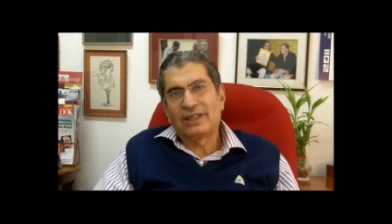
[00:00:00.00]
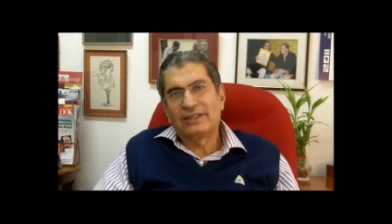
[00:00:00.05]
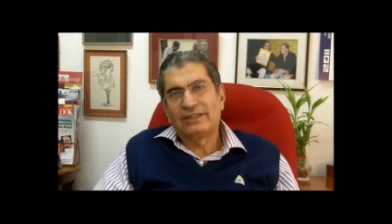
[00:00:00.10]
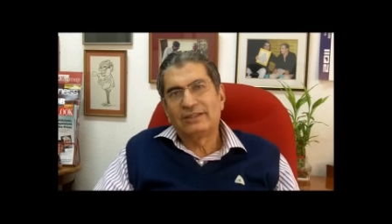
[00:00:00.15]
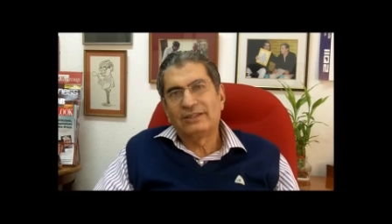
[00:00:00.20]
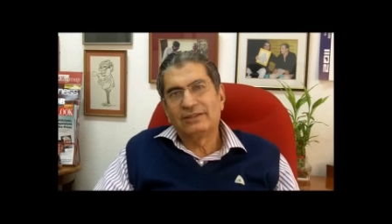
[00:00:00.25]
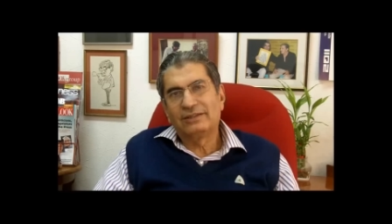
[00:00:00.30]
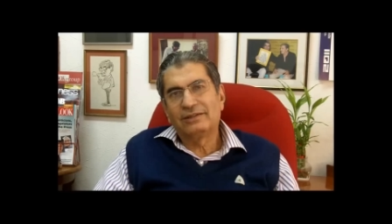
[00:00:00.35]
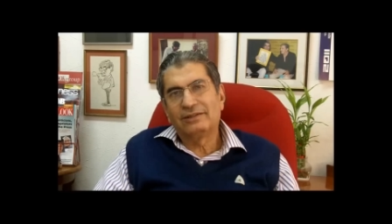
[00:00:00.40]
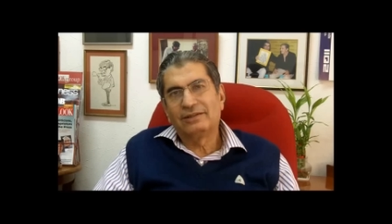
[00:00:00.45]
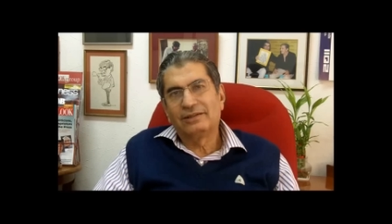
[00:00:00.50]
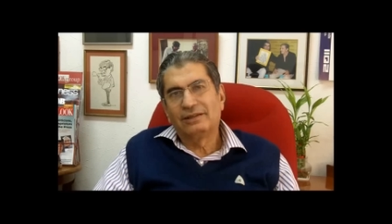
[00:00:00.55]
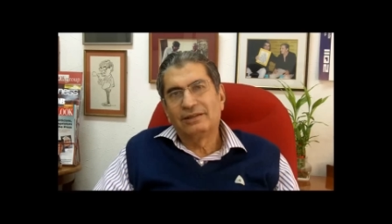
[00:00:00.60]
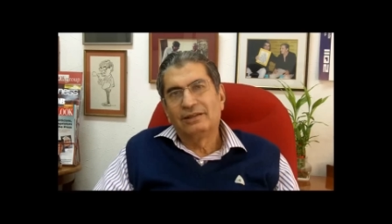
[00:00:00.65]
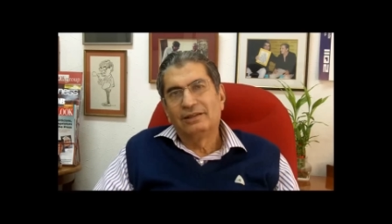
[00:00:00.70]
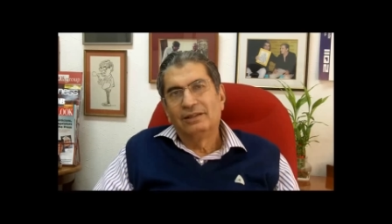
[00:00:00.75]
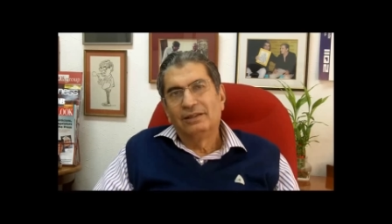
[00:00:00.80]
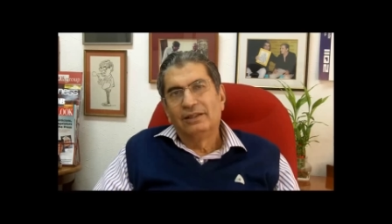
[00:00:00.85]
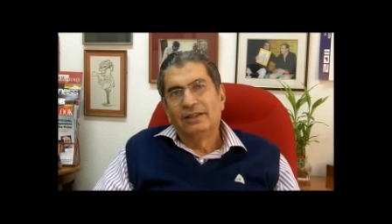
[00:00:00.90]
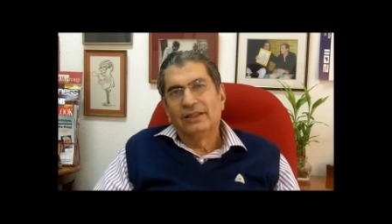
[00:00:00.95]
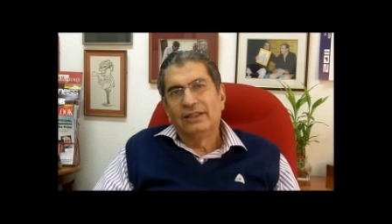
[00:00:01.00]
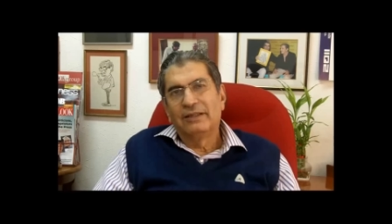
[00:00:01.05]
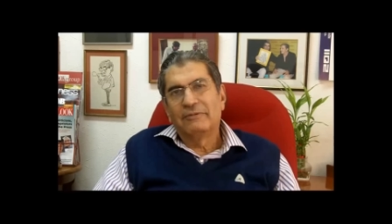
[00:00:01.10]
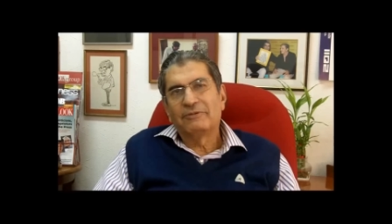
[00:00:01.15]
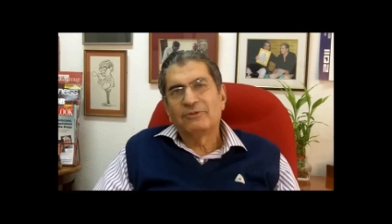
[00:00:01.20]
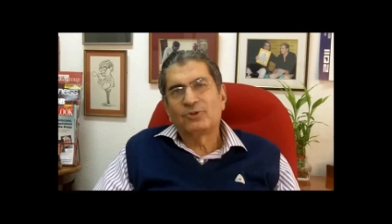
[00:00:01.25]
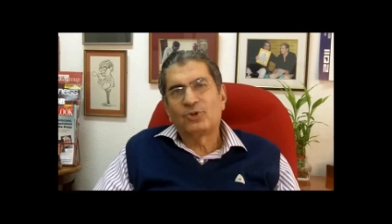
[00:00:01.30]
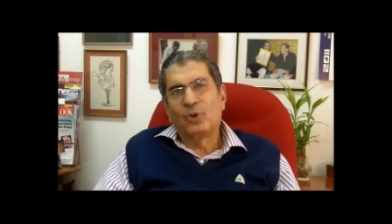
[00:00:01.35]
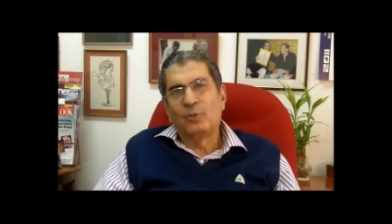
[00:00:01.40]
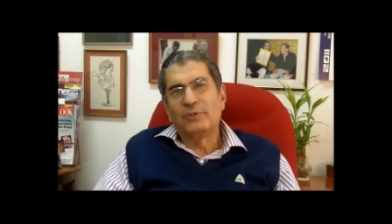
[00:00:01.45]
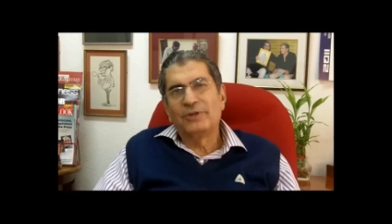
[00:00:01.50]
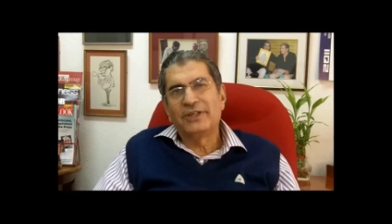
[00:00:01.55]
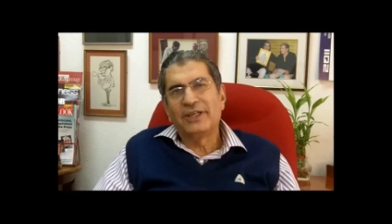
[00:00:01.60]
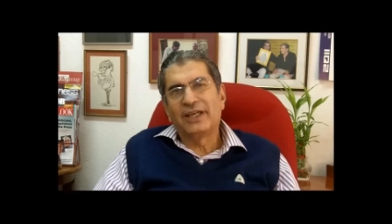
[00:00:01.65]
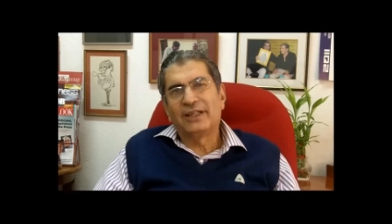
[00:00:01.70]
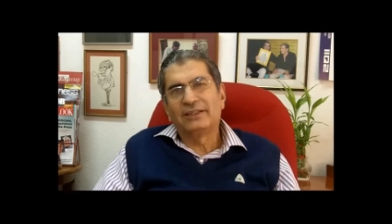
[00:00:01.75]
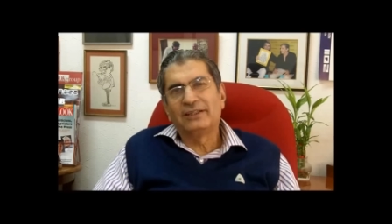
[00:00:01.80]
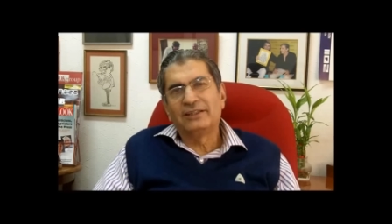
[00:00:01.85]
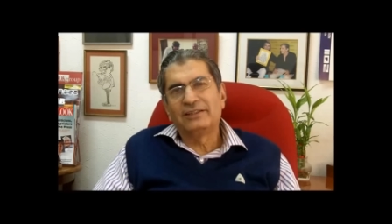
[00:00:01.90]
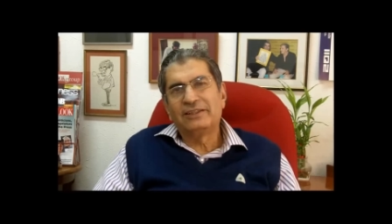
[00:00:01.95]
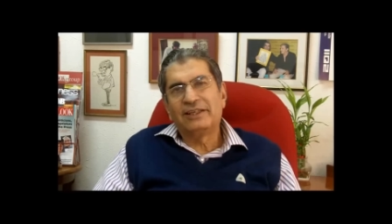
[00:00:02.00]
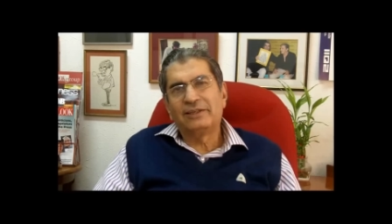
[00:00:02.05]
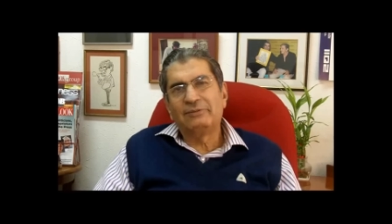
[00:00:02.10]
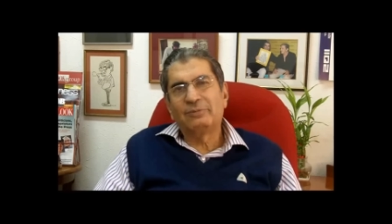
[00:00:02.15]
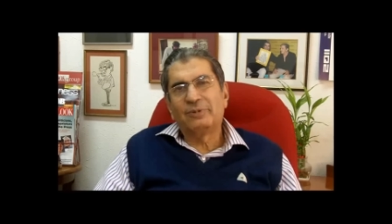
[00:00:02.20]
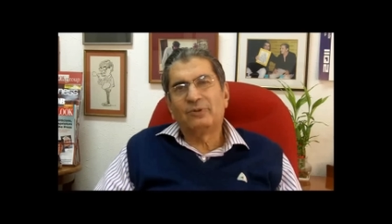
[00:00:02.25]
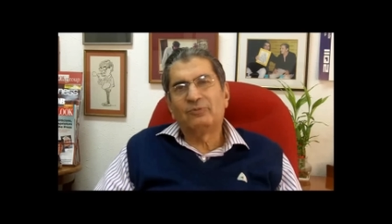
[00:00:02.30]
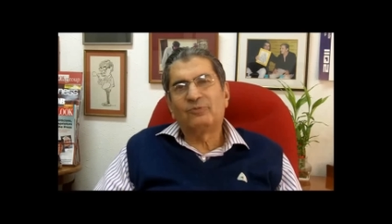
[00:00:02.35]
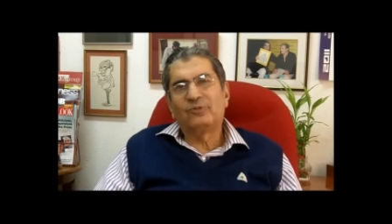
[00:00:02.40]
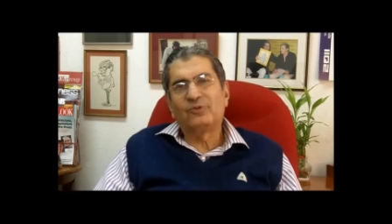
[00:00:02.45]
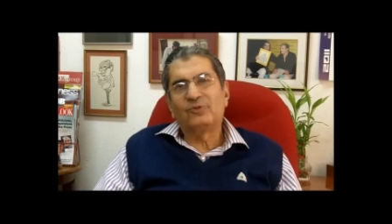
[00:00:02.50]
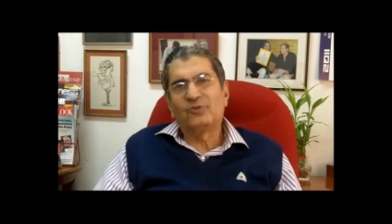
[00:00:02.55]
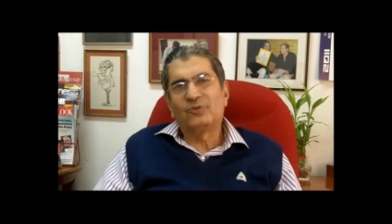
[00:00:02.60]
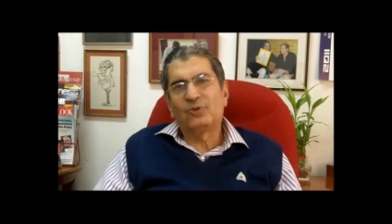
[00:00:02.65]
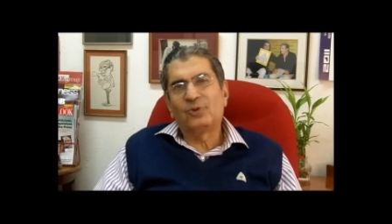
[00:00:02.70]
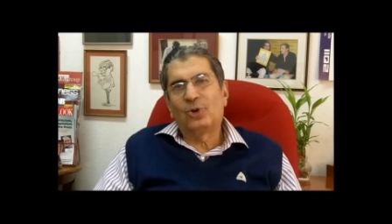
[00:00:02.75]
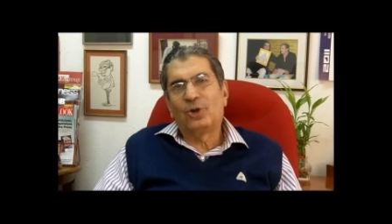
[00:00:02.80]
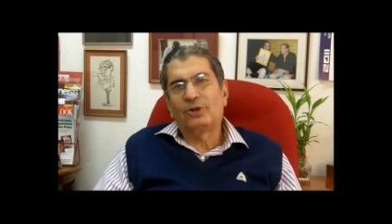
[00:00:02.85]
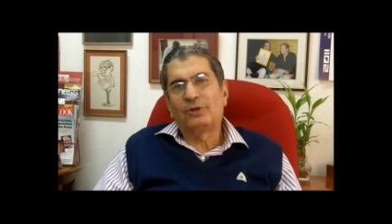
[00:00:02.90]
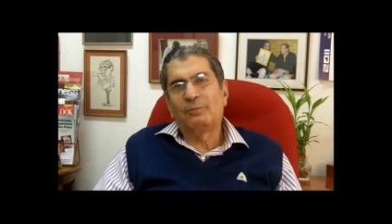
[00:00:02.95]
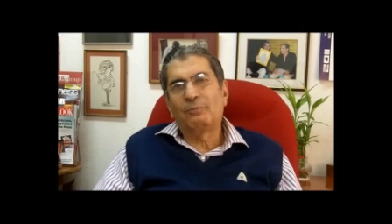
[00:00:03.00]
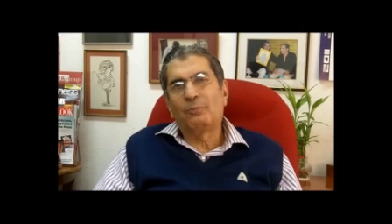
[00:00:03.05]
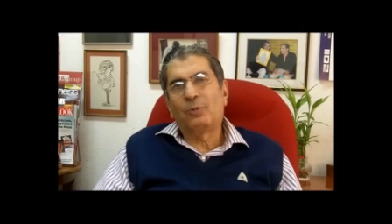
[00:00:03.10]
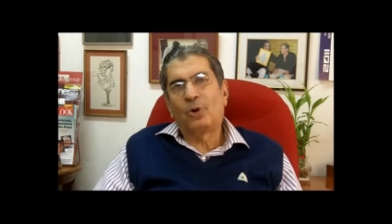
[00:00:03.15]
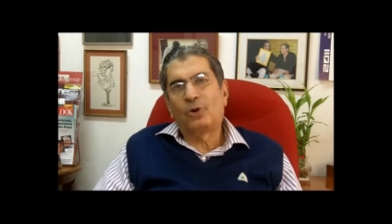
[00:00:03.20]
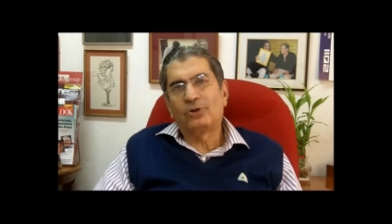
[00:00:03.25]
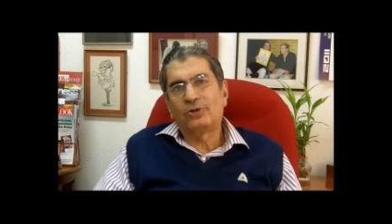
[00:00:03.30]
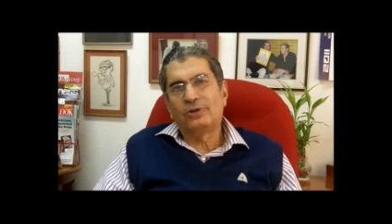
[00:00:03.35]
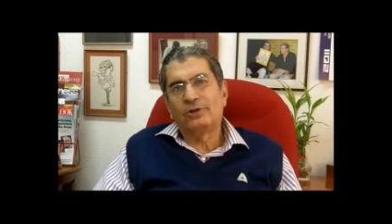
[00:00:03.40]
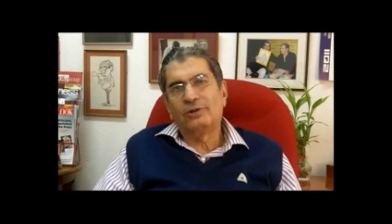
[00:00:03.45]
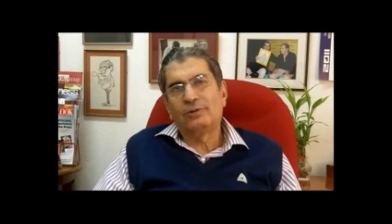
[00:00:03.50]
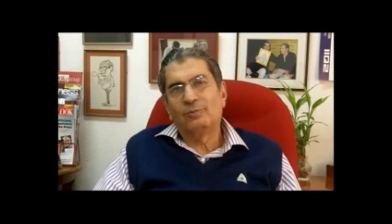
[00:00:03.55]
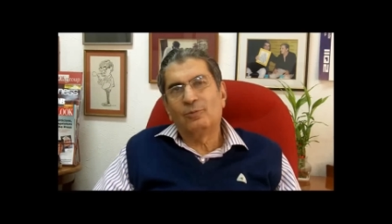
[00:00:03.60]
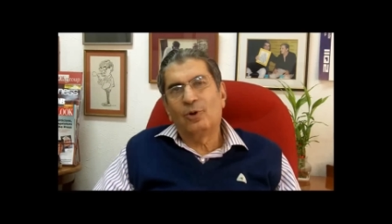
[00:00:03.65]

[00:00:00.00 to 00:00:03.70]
I didn't there were so many other things, but which were not important.